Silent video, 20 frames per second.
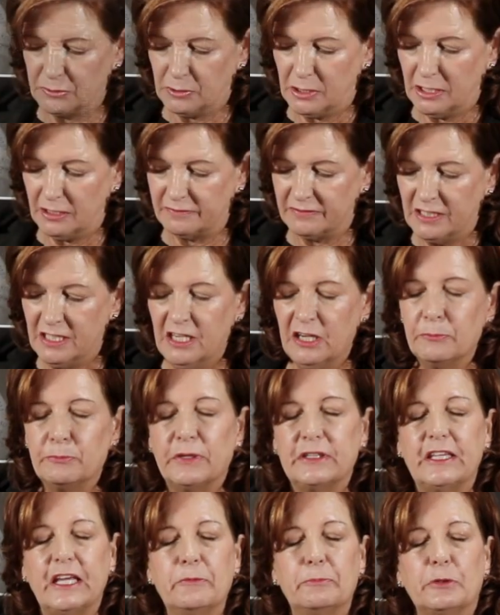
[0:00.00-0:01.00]
12,
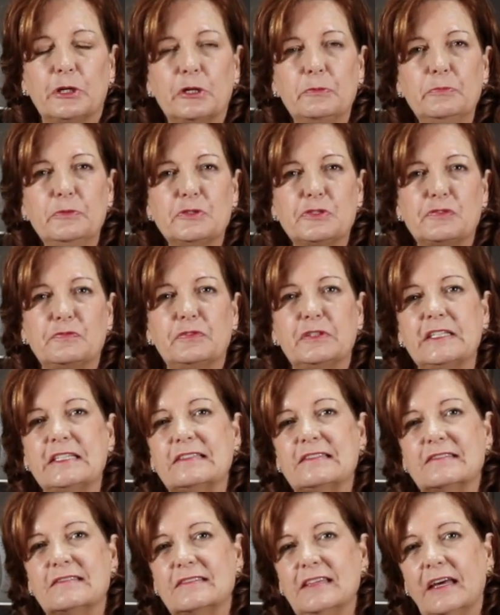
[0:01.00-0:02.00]
but they purposefully
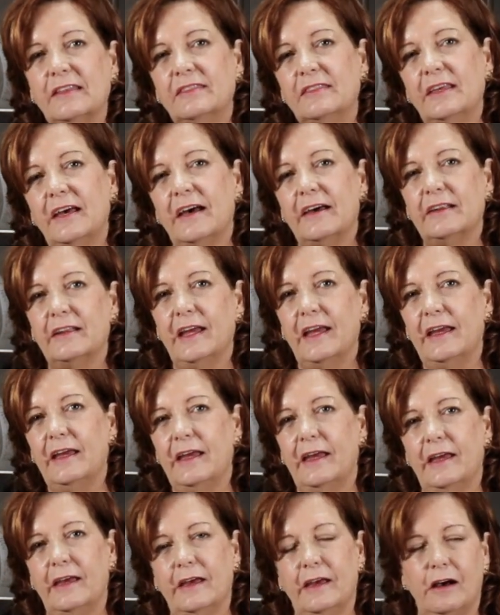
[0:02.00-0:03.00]
set that
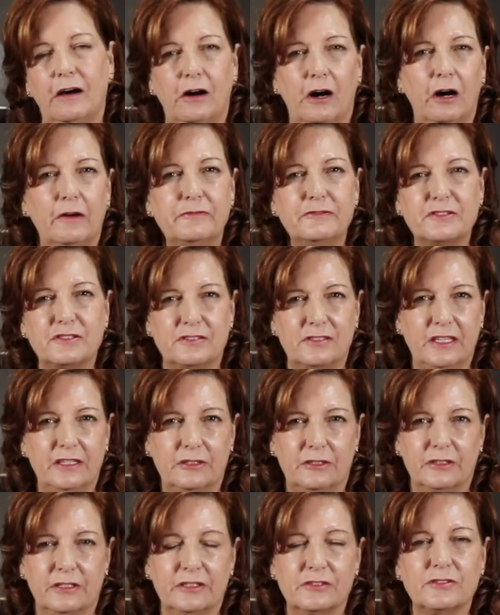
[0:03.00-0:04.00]

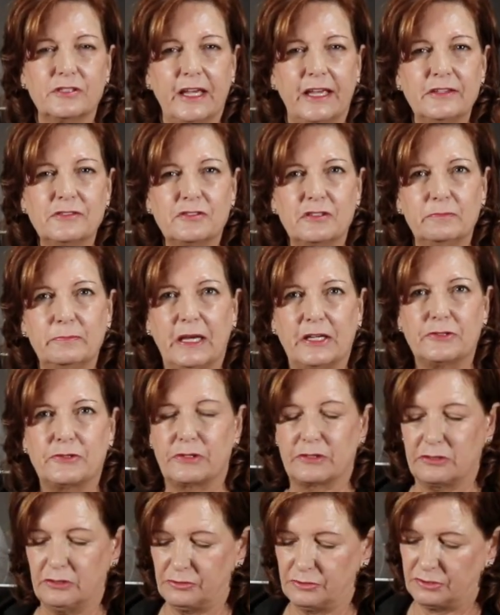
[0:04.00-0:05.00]
off-centered. It's
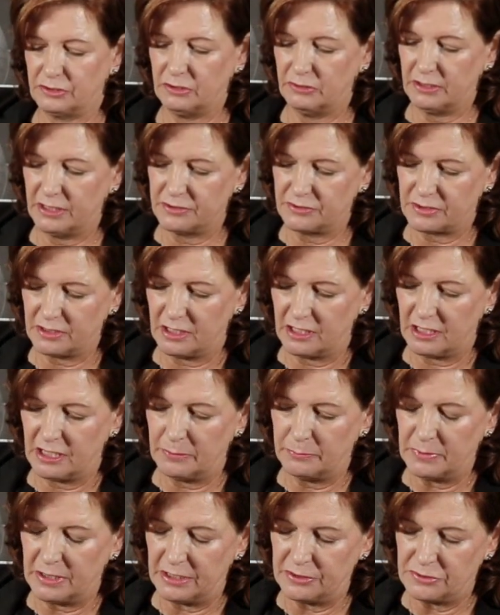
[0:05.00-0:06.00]
asymmetrical. So as
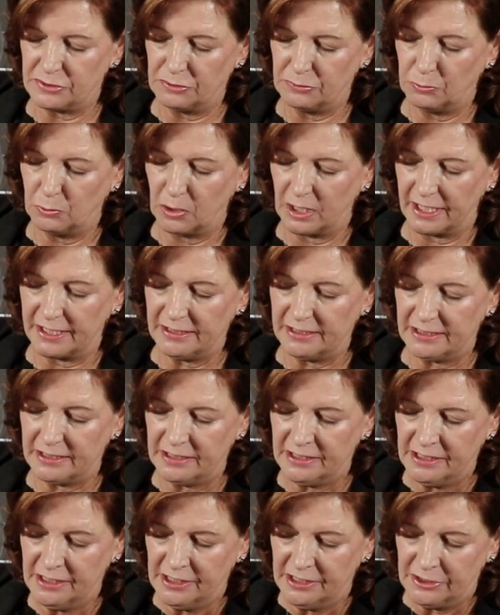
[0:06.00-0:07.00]
you wind
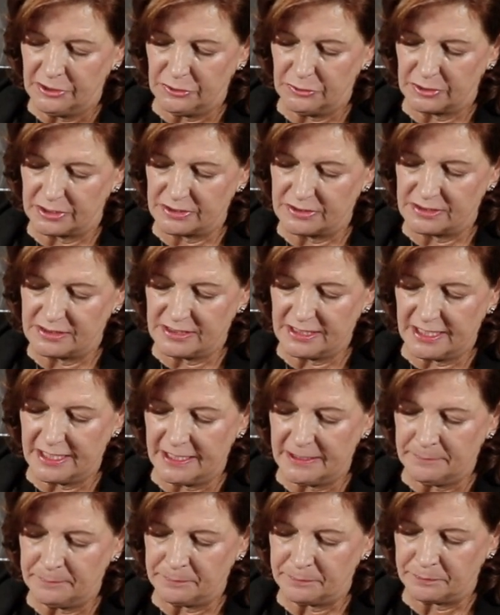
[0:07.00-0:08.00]
it, you can
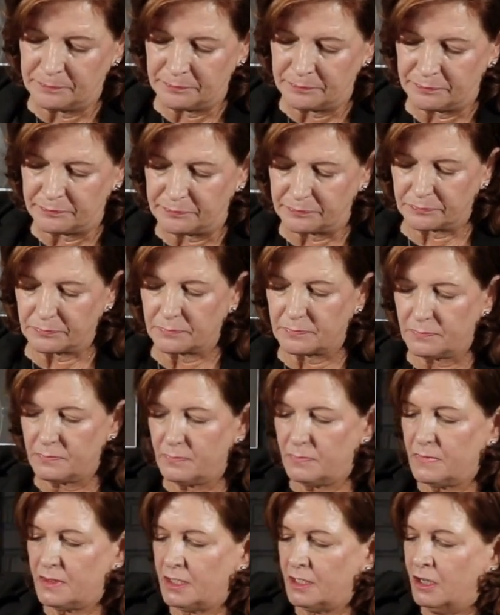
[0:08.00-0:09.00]
see,
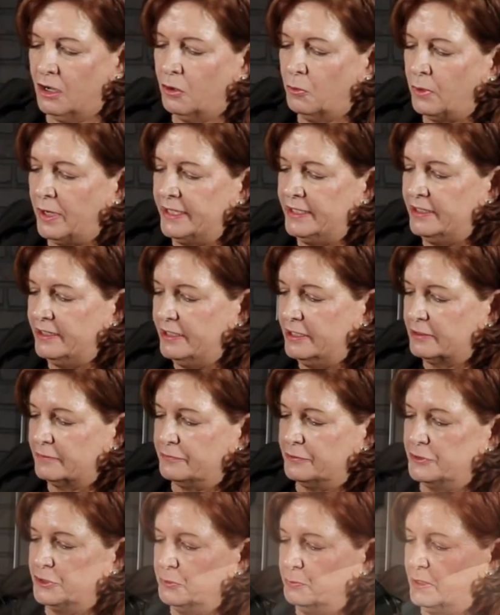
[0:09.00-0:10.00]
I'll wind it here
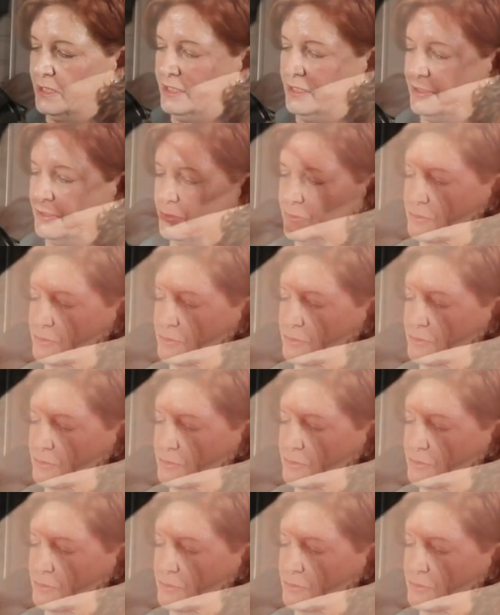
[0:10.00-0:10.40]
for you a minute.